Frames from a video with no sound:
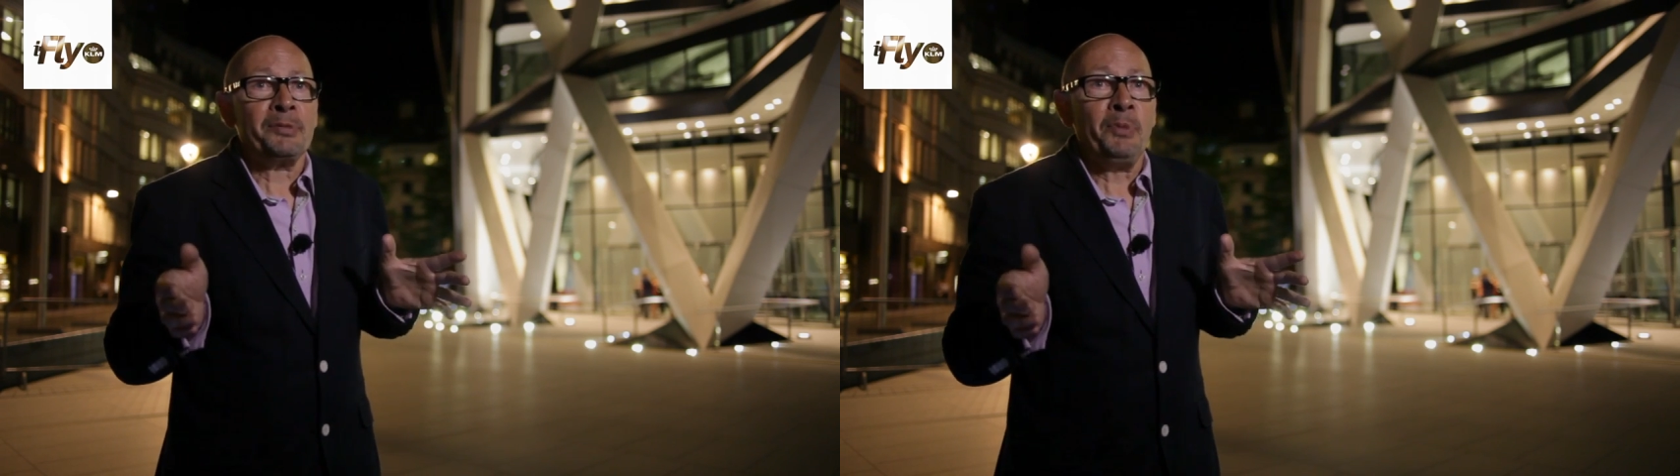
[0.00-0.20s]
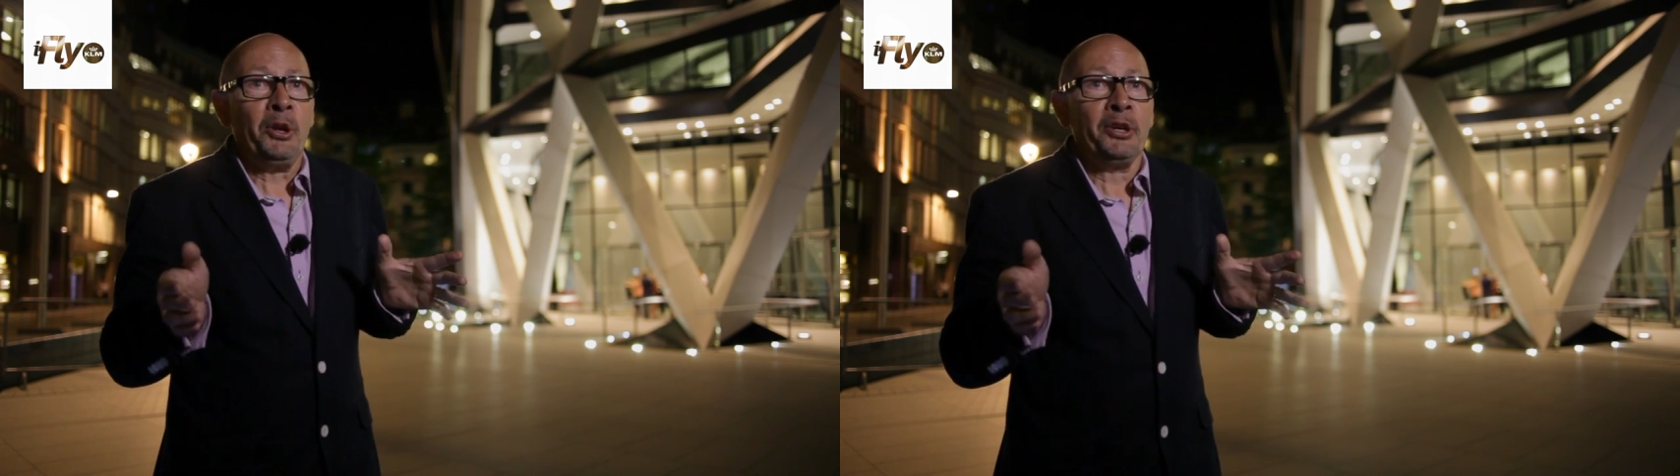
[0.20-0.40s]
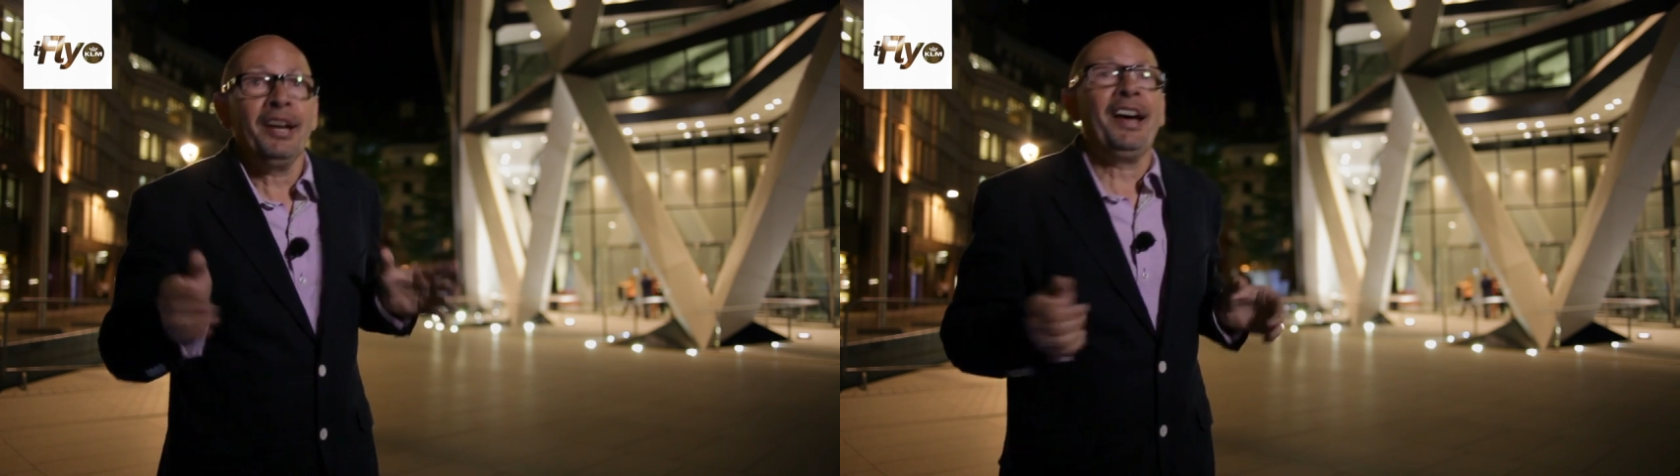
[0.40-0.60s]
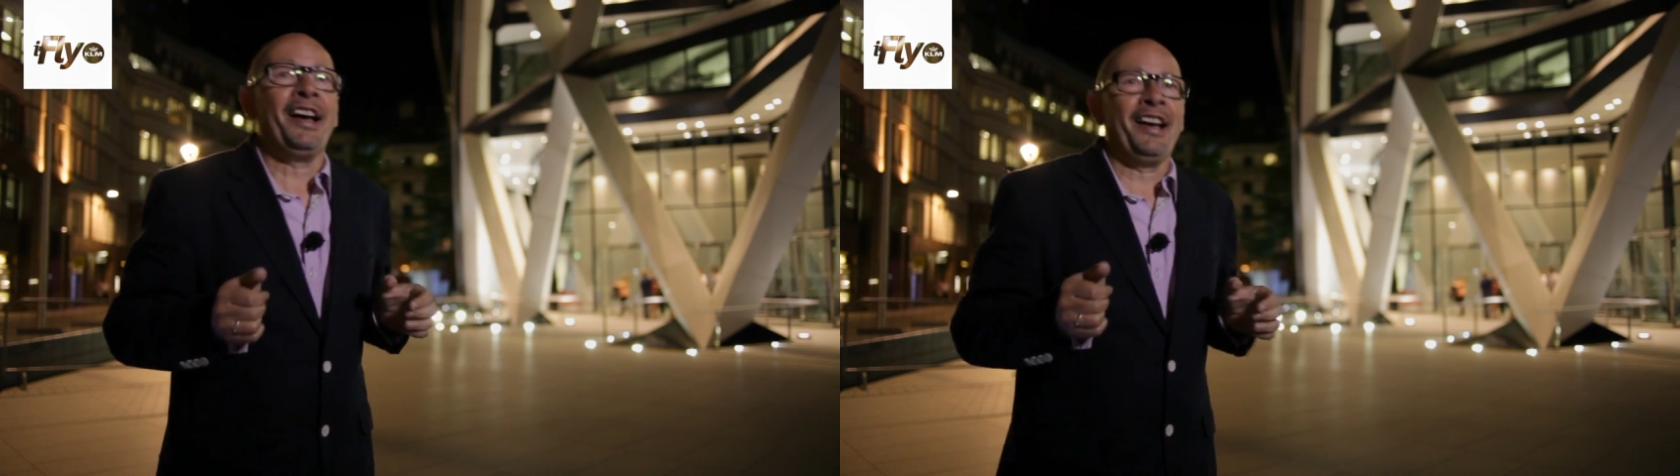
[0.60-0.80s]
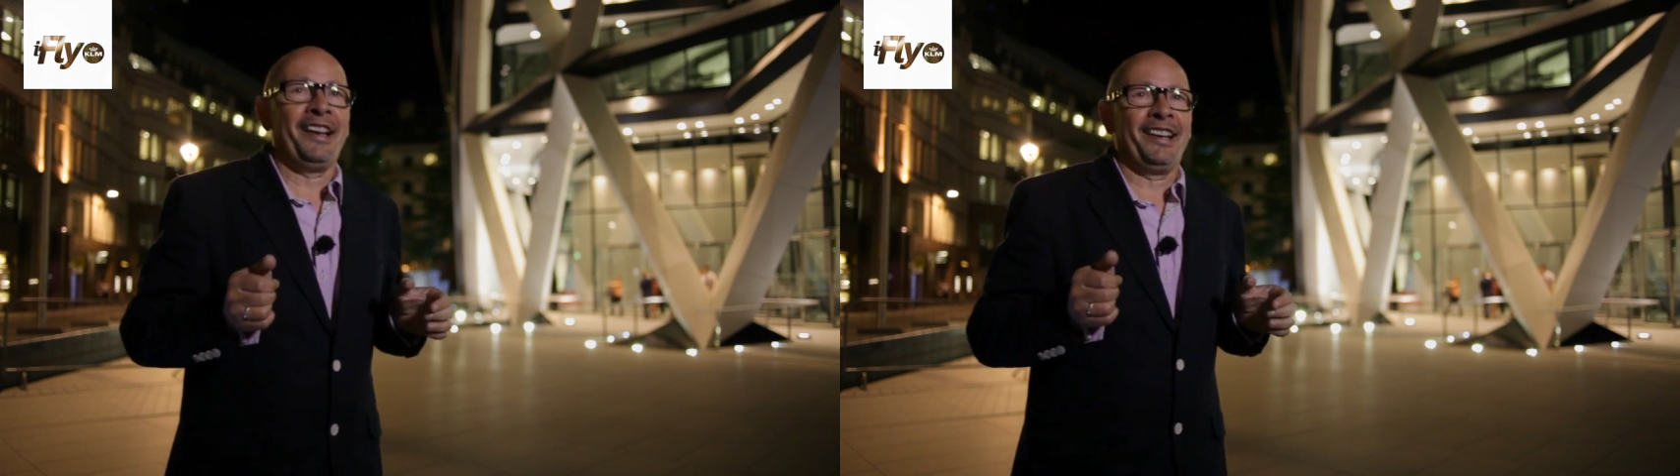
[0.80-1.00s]
Bond.
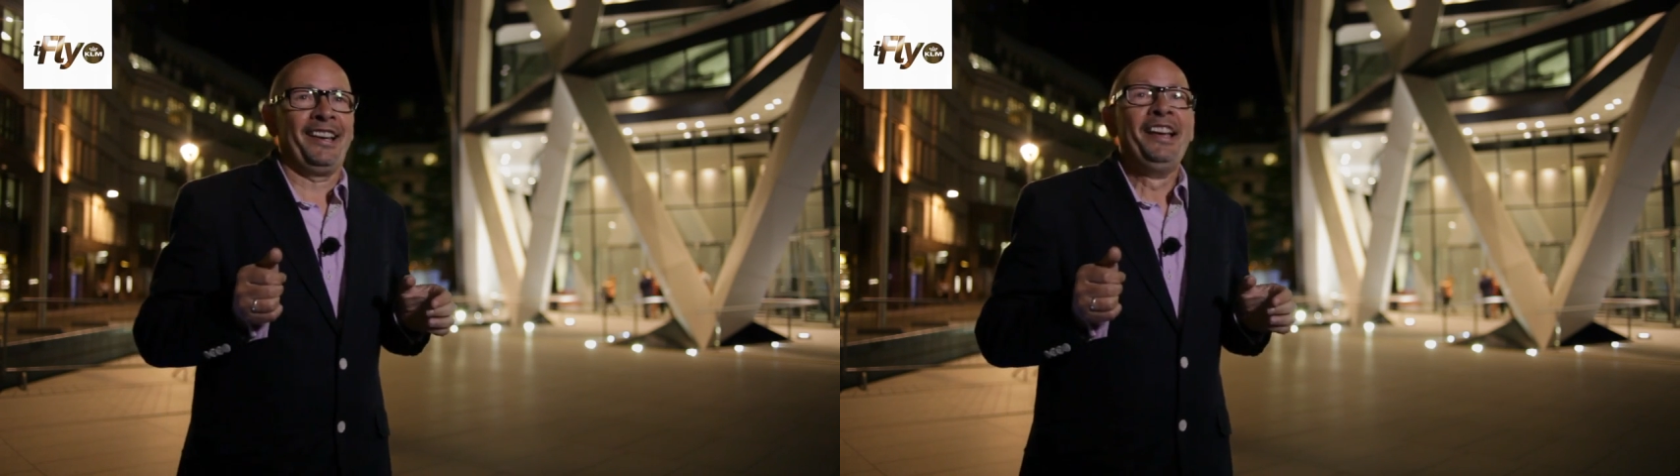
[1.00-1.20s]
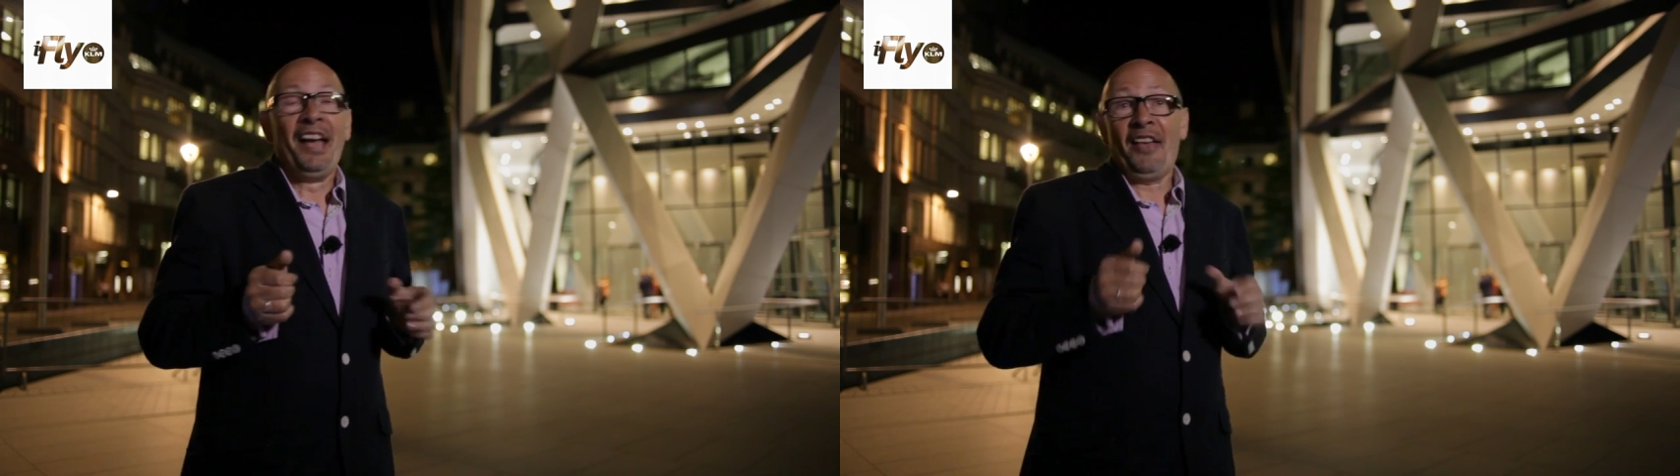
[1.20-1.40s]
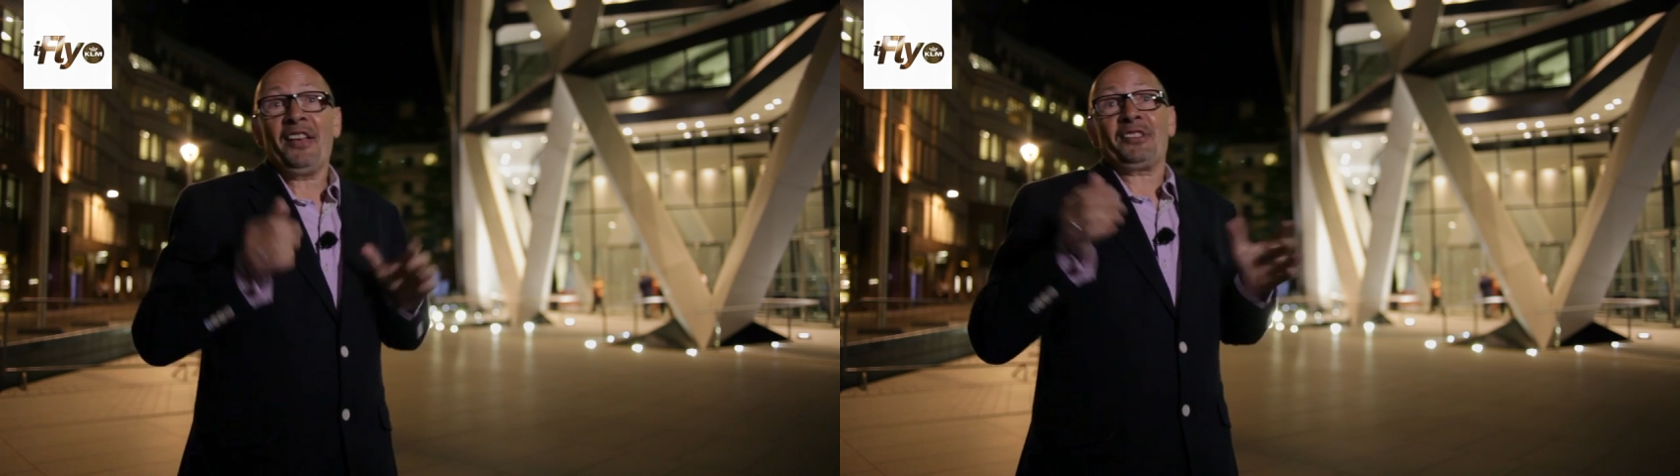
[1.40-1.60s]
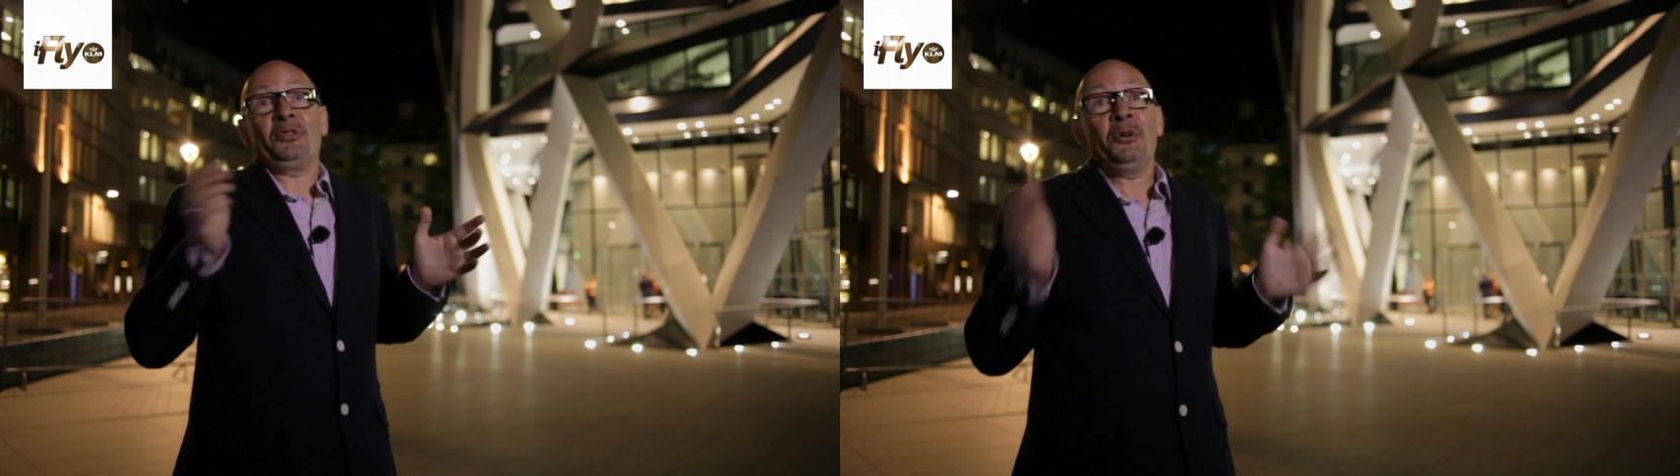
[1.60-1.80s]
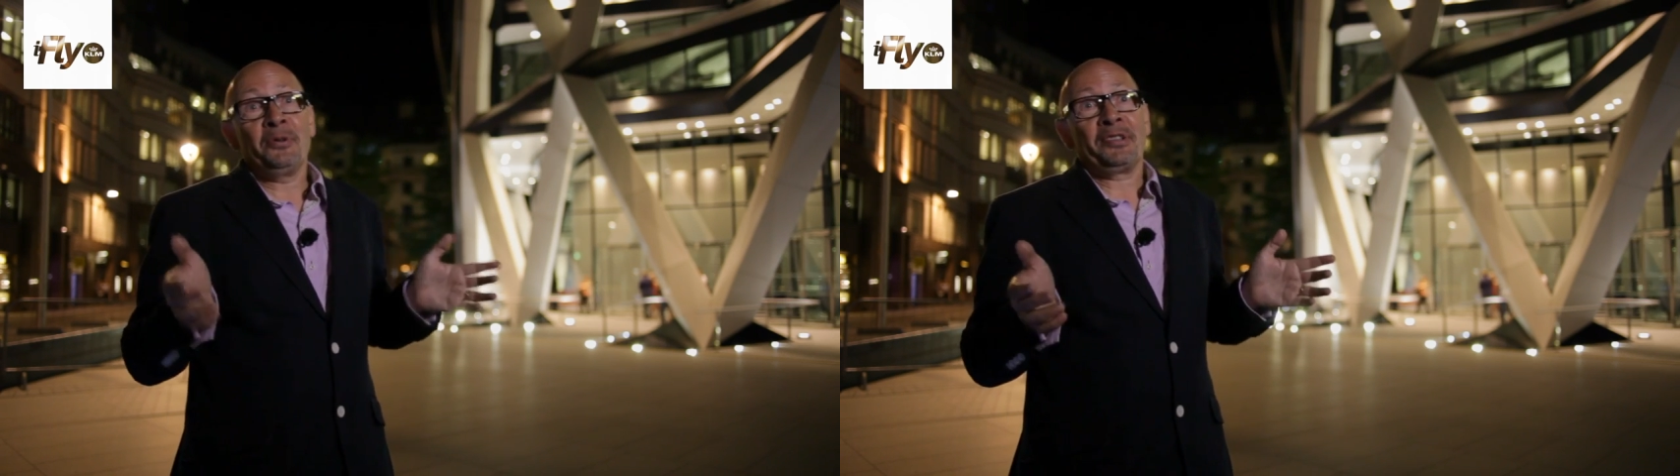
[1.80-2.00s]
And that's
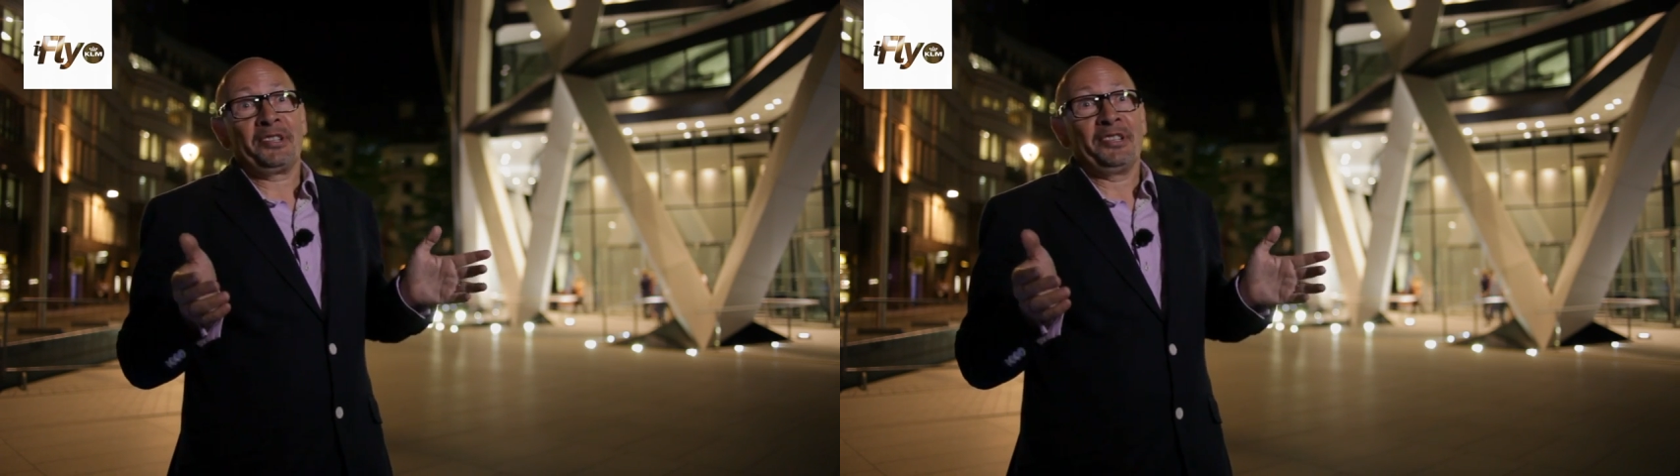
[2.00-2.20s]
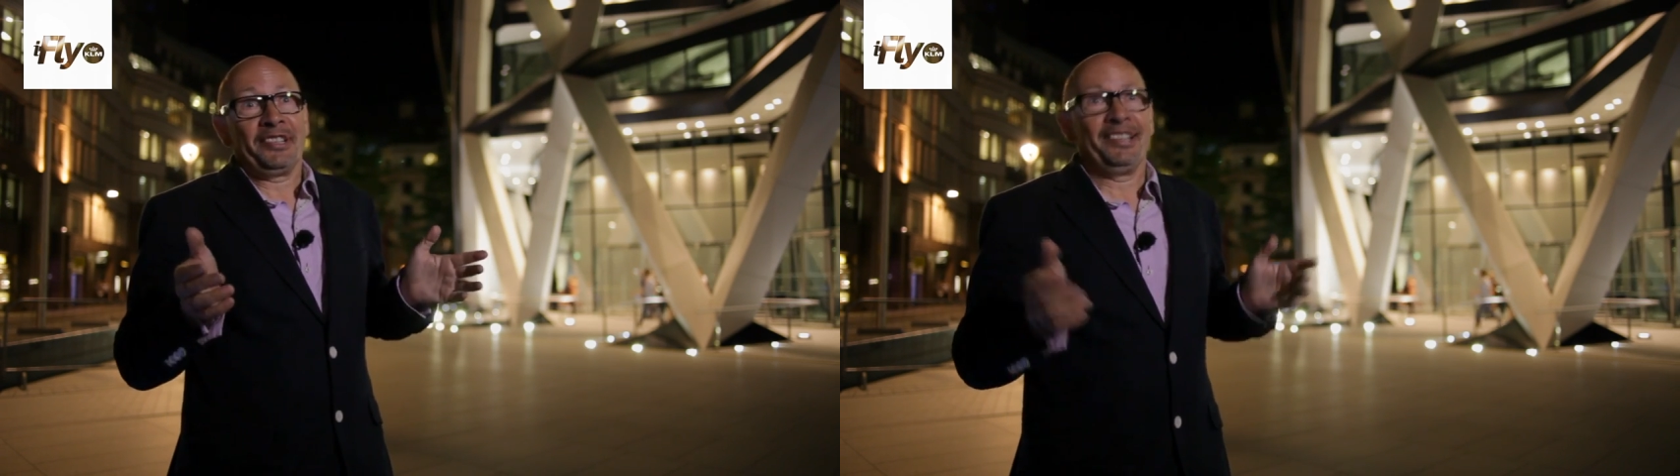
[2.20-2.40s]
always good.